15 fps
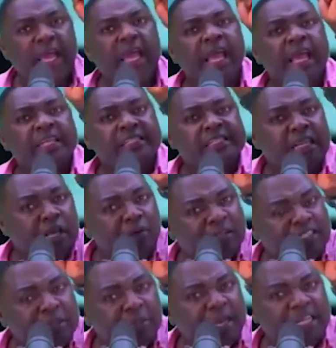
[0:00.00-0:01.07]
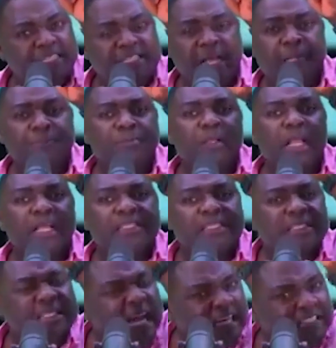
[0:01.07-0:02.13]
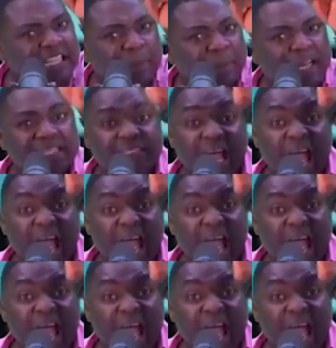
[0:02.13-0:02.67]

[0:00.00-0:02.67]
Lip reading: His security minister, his DND minister,